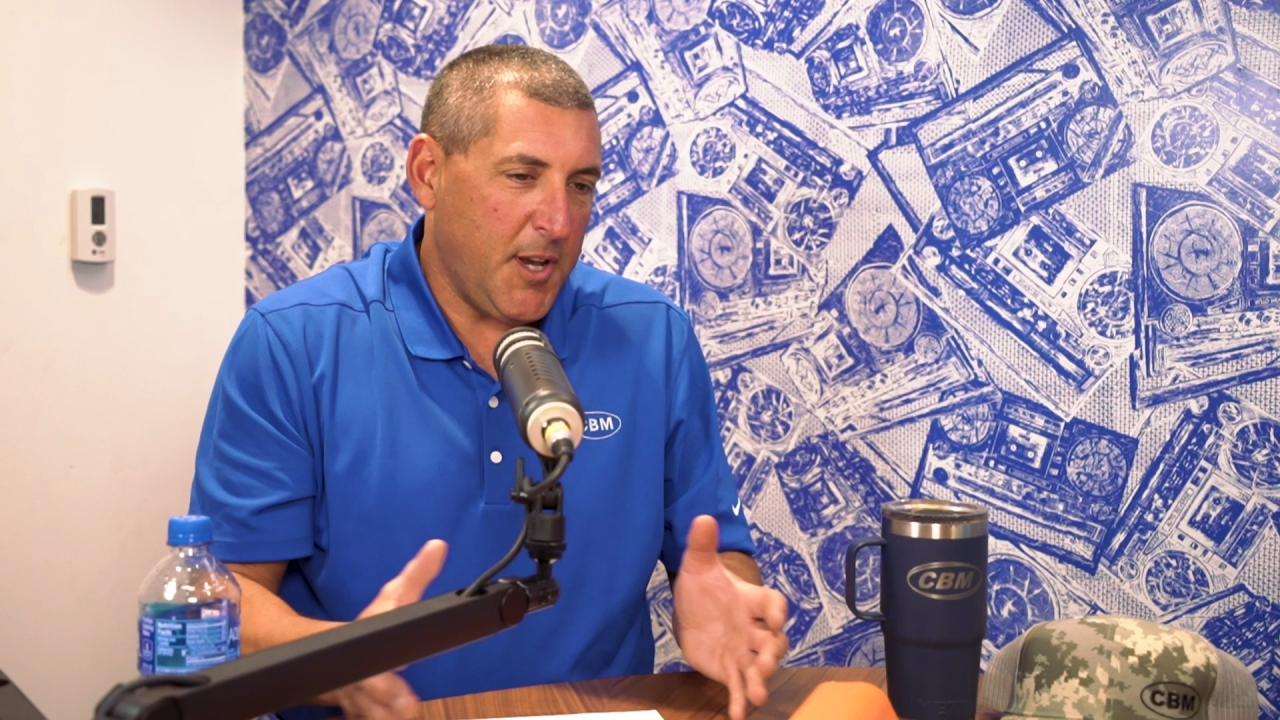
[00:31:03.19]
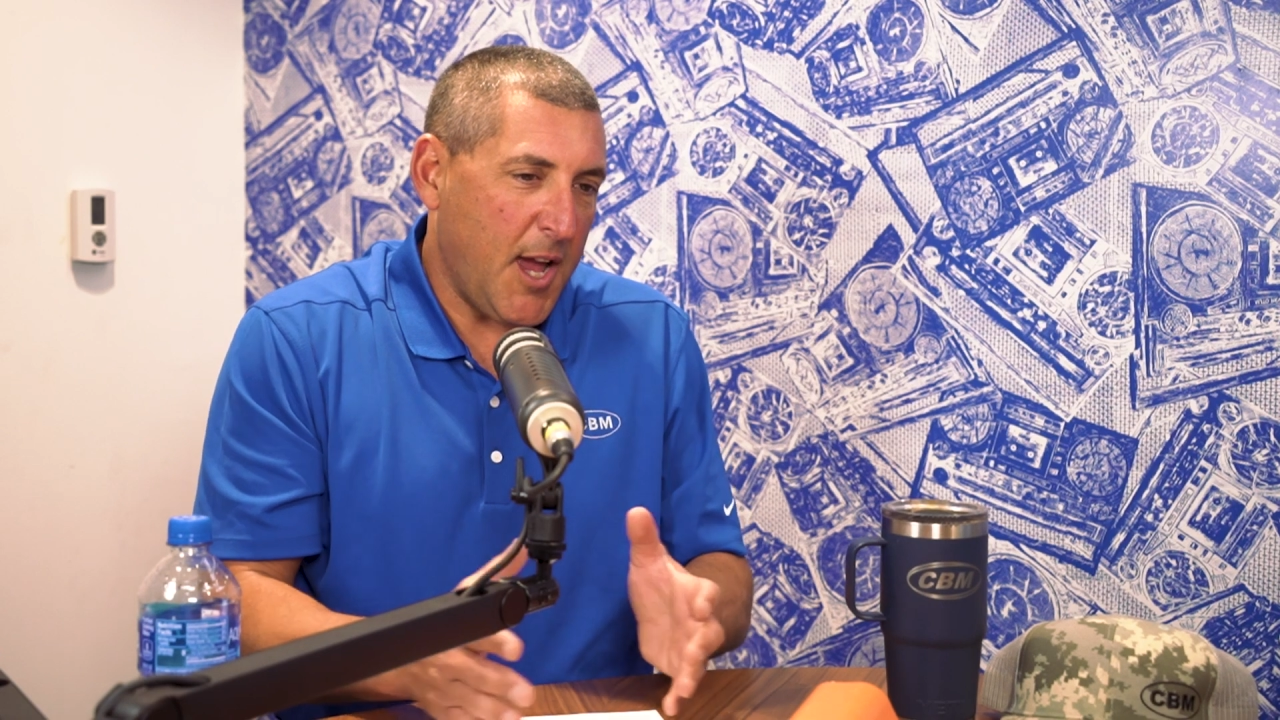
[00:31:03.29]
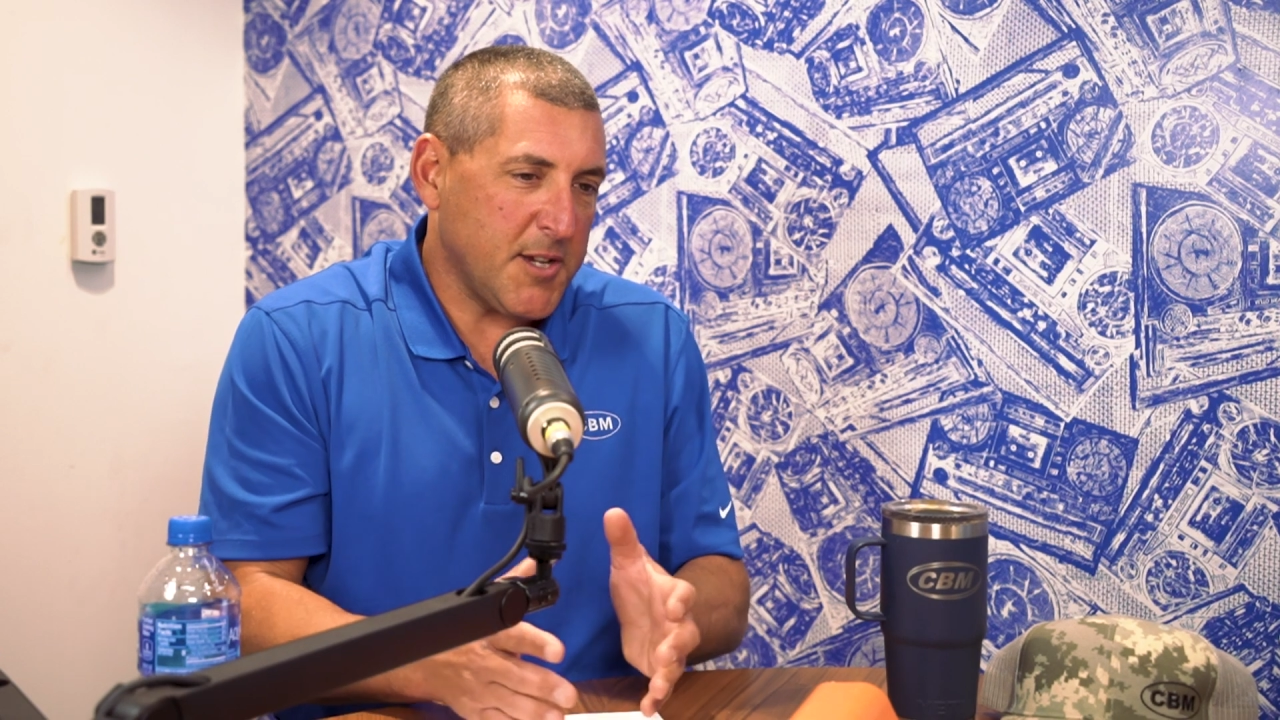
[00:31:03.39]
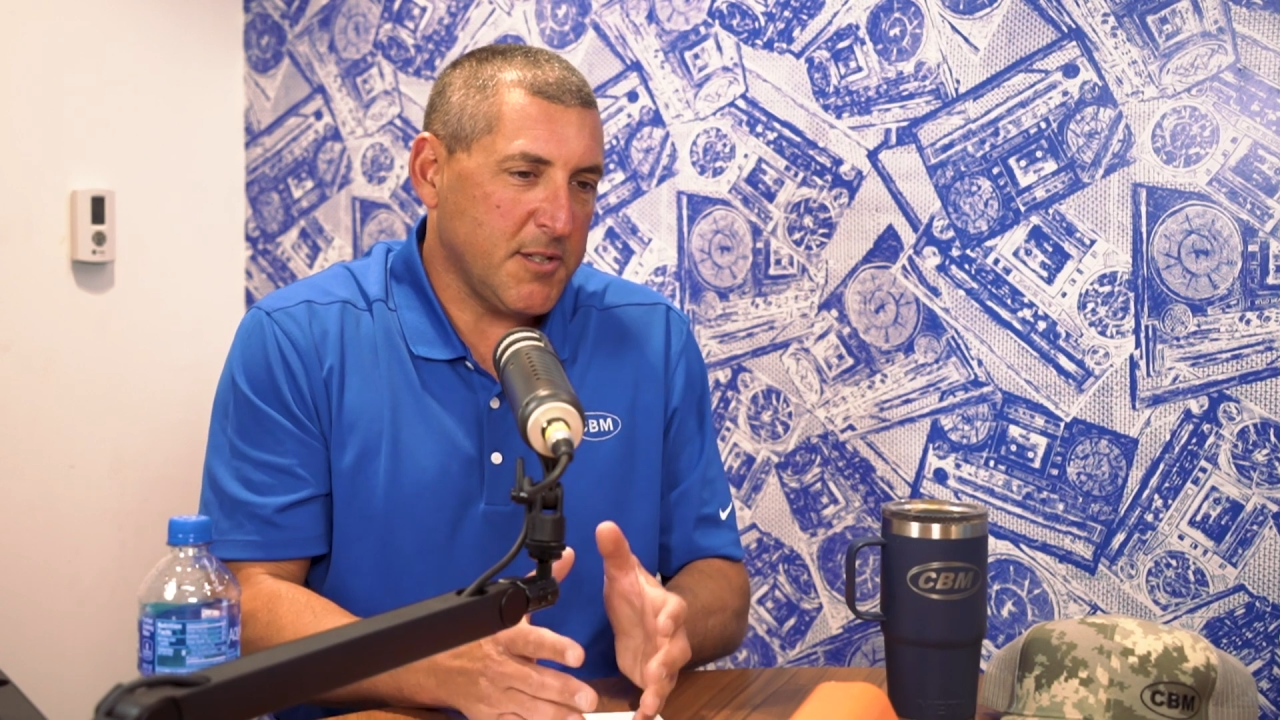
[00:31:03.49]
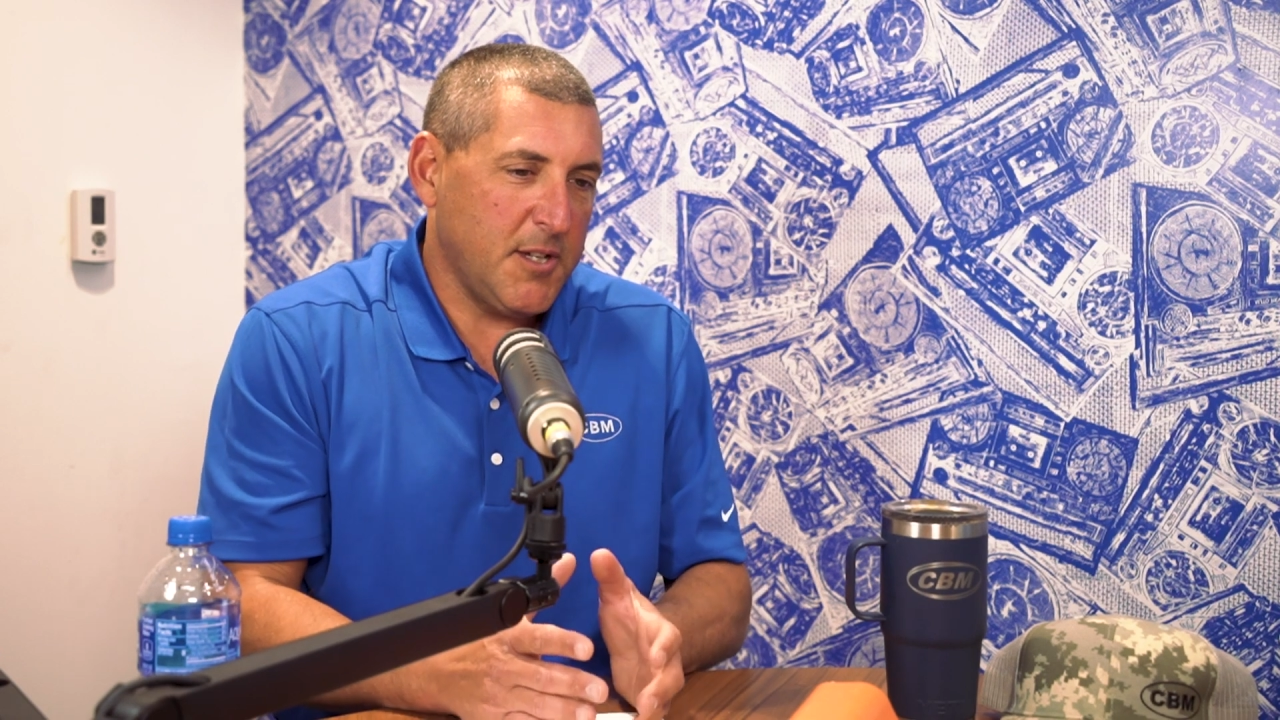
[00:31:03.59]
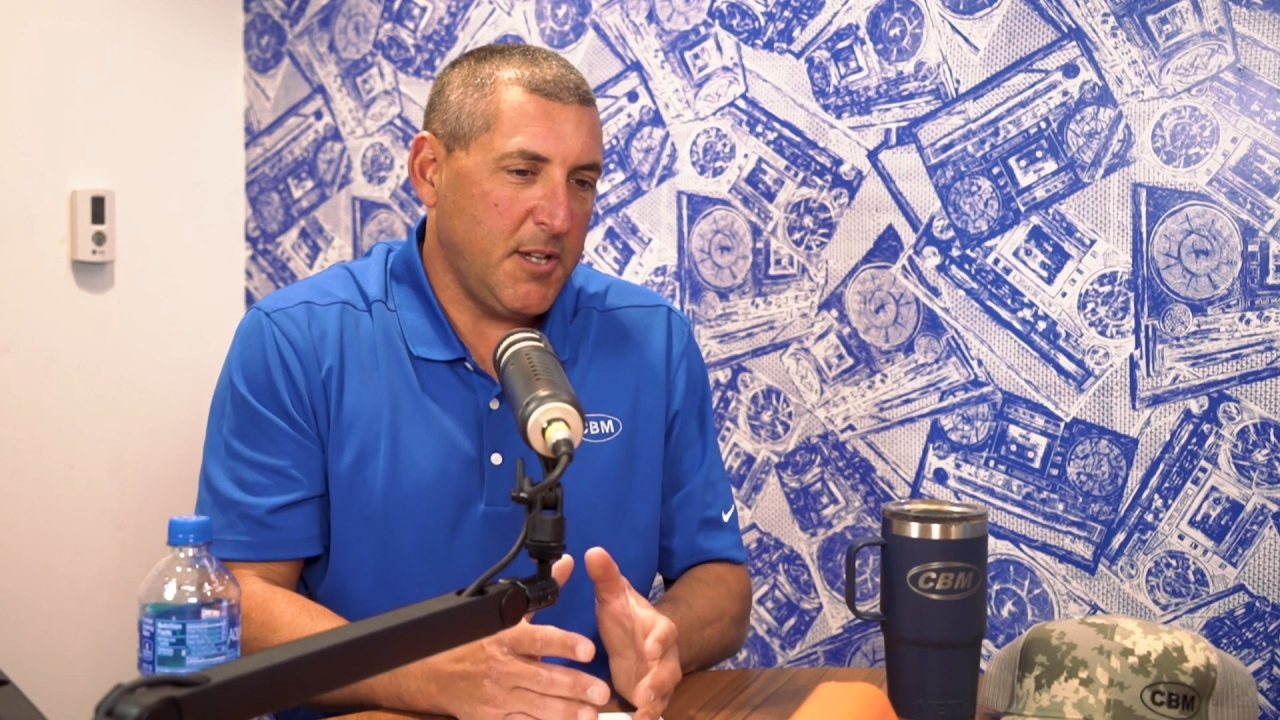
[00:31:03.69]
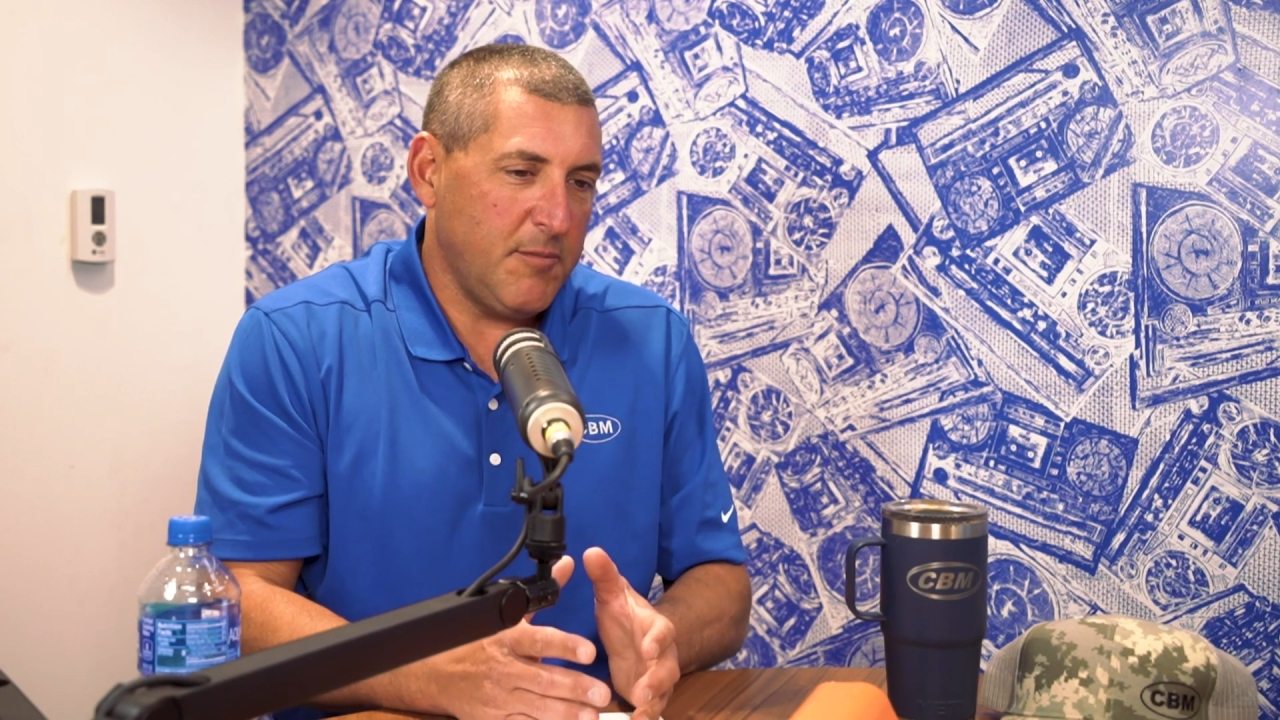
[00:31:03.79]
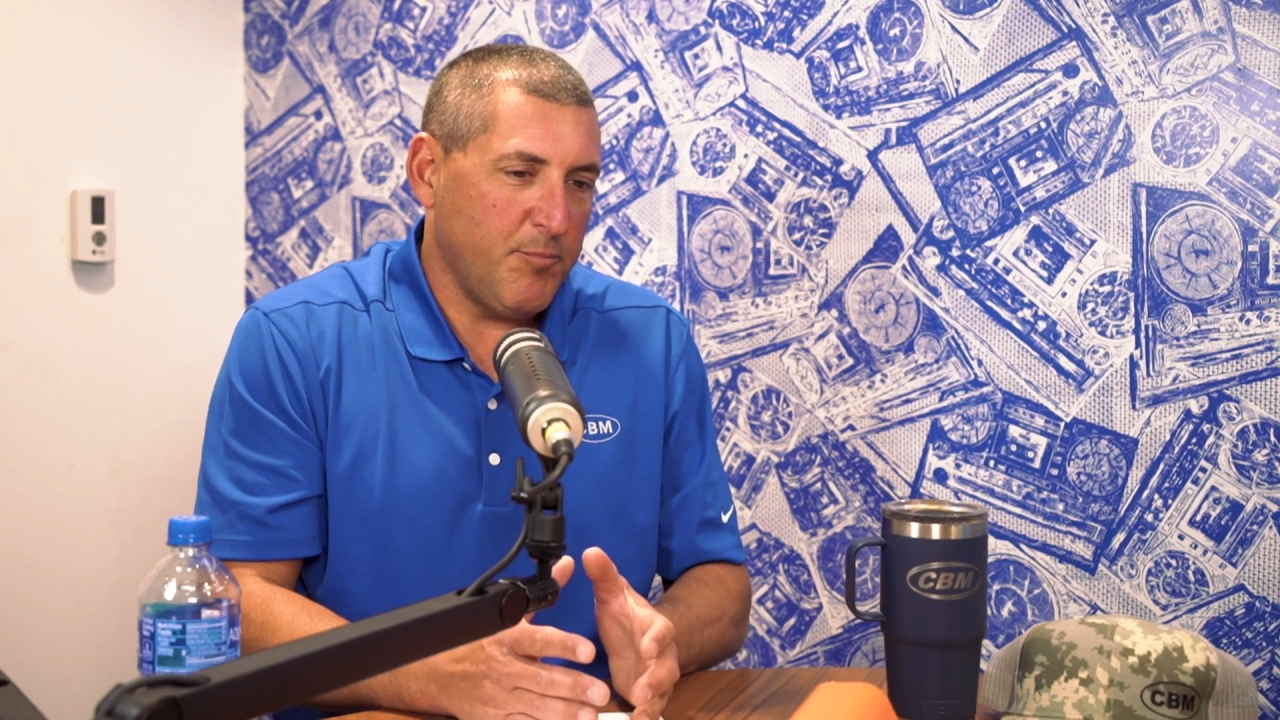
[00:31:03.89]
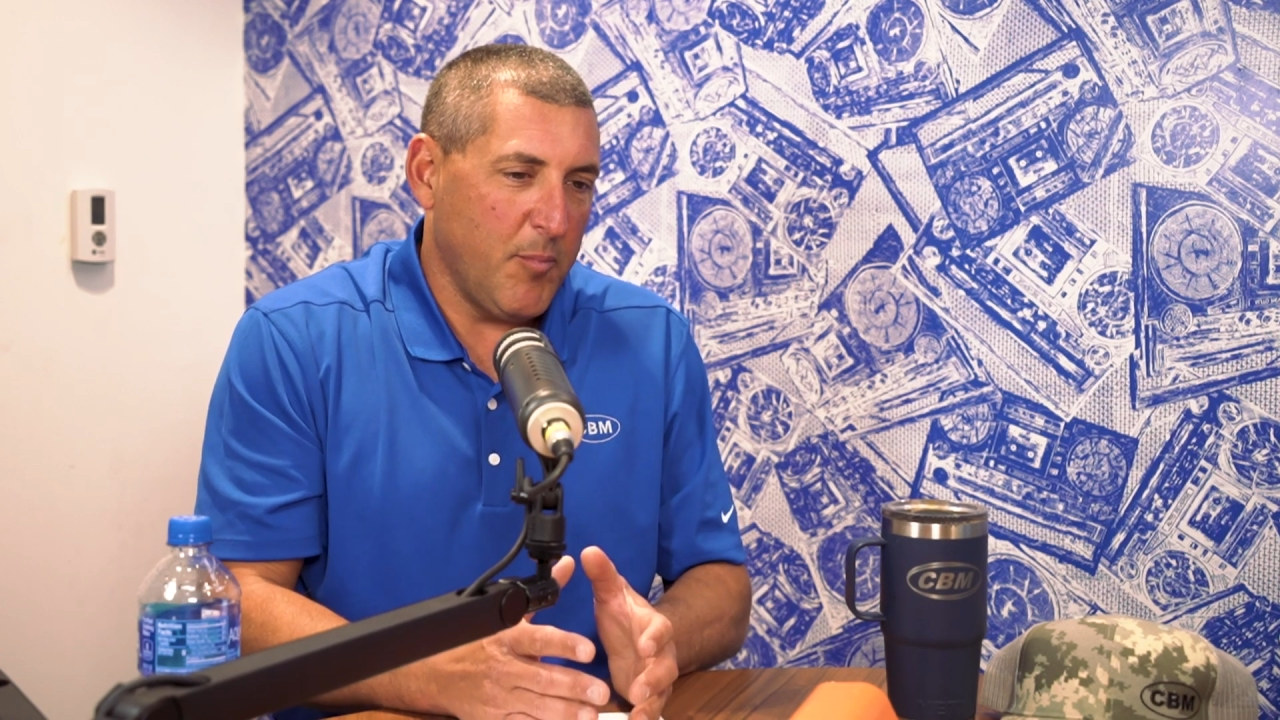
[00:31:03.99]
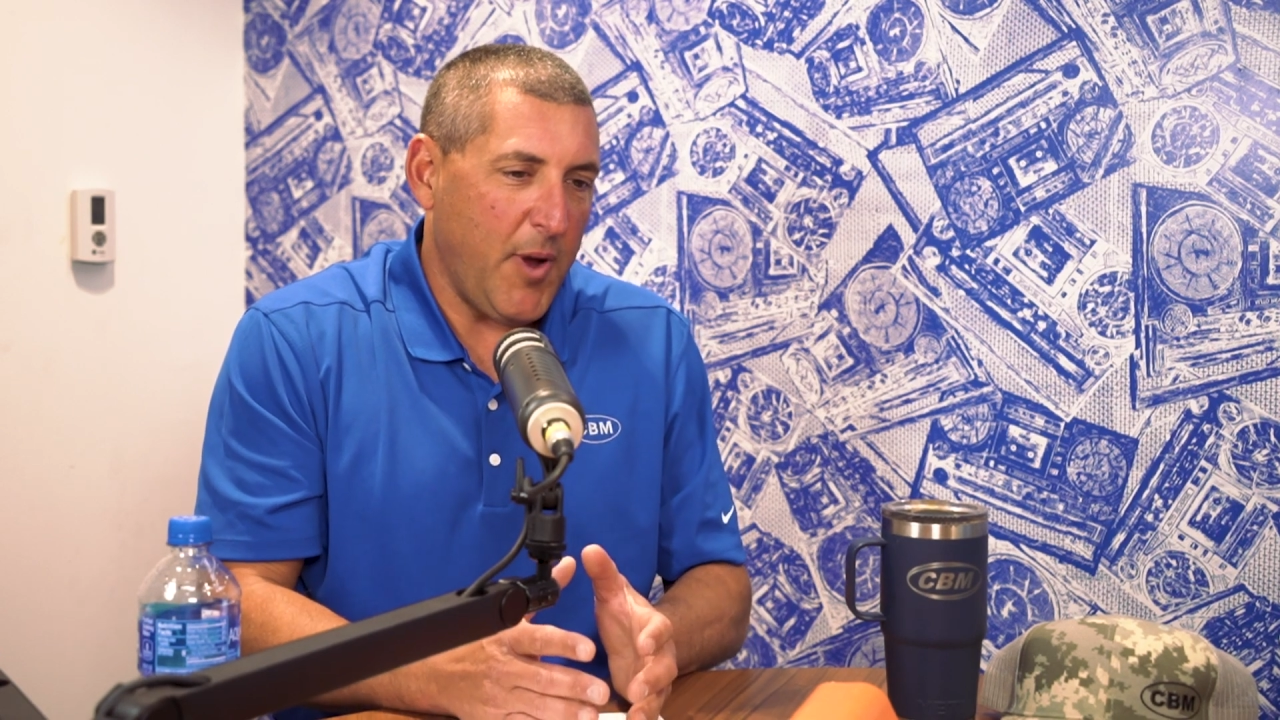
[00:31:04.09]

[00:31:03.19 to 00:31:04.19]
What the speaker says: actually